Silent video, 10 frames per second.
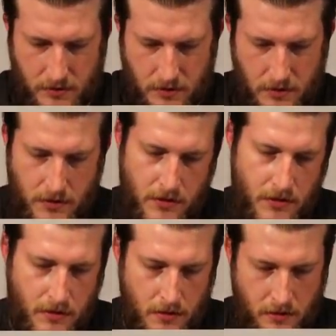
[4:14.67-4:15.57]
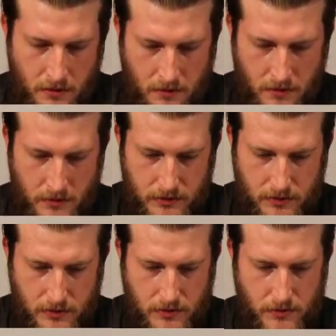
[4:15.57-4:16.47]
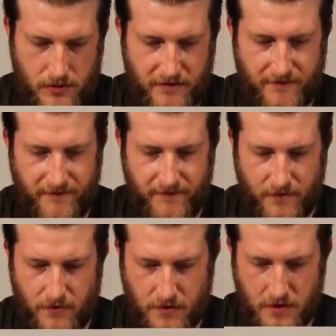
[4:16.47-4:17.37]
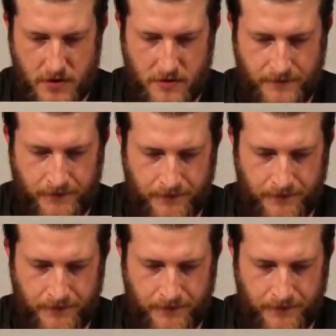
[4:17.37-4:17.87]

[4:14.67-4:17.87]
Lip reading: 1, 2, 3, 4.